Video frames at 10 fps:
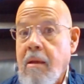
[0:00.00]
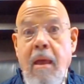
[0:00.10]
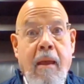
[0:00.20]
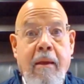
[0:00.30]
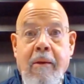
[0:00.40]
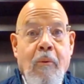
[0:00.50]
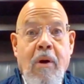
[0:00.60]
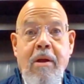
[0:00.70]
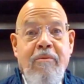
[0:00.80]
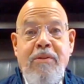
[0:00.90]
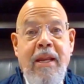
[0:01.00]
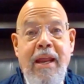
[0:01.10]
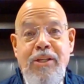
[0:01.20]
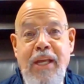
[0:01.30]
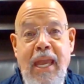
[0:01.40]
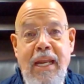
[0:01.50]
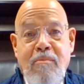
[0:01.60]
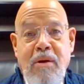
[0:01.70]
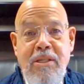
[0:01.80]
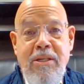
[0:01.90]
Huh. Welcome to the
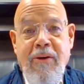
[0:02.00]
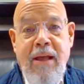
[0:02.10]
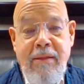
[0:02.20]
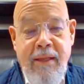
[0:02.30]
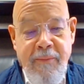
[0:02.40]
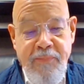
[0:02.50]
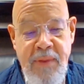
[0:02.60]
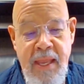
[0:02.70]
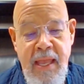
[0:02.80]
educated bunch that are out there.